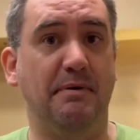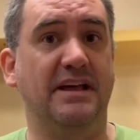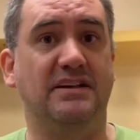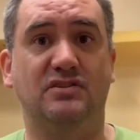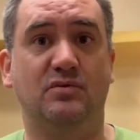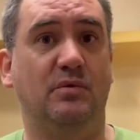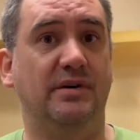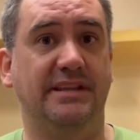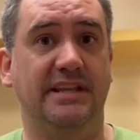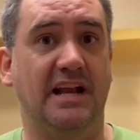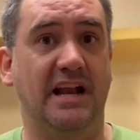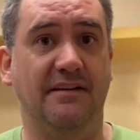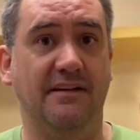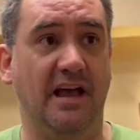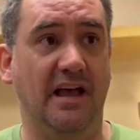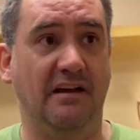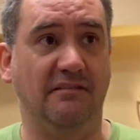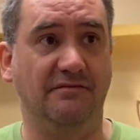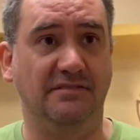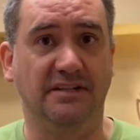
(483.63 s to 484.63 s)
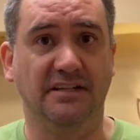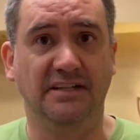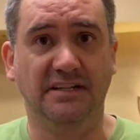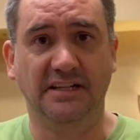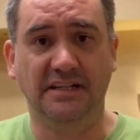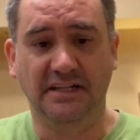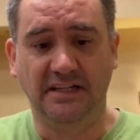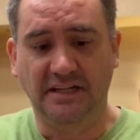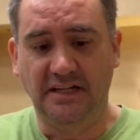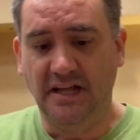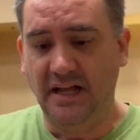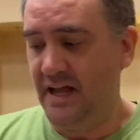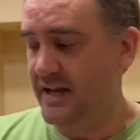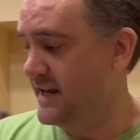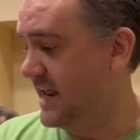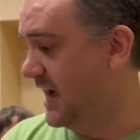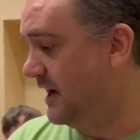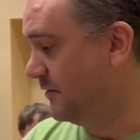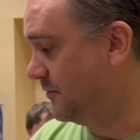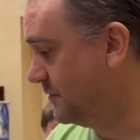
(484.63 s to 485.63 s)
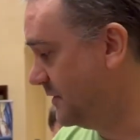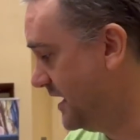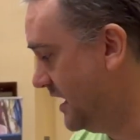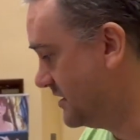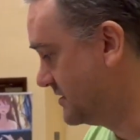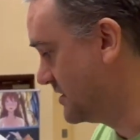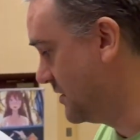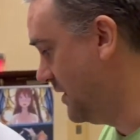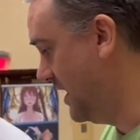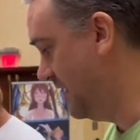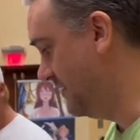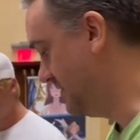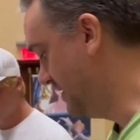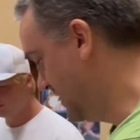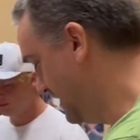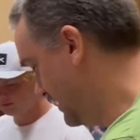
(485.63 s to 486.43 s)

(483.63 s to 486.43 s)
best one that I have. Now, we also have